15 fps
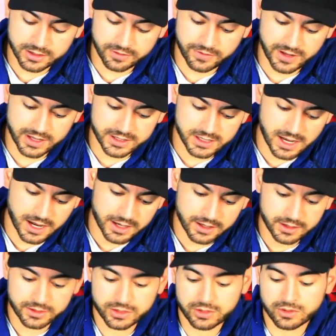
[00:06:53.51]
to fit
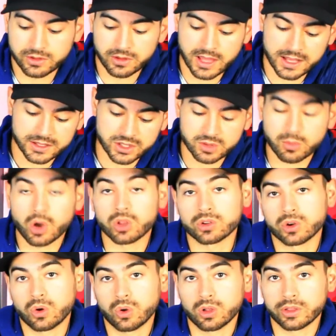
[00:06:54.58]
inside to do that
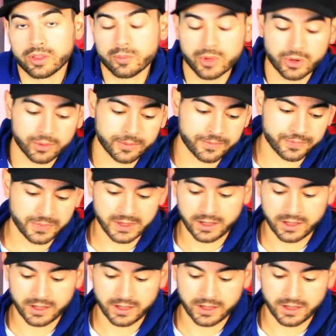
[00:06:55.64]
smaller hole in the middle.